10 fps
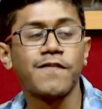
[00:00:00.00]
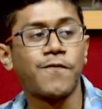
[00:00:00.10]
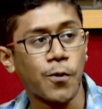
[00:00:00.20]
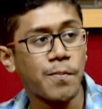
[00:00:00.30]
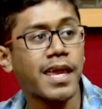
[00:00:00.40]

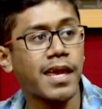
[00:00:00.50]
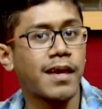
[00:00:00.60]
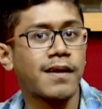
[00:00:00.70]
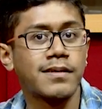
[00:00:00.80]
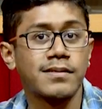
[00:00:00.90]
for
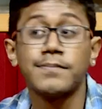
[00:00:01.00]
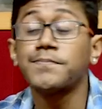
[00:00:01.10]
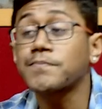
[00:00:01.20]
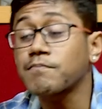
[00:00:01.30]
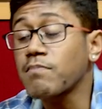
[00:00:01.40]
making
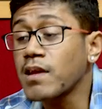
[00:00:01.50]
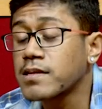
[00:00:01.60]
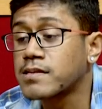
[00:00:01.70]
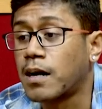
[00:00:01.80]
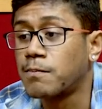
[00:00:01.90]

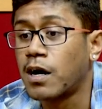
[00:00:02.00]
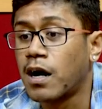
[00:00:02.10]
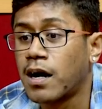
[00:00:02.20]
some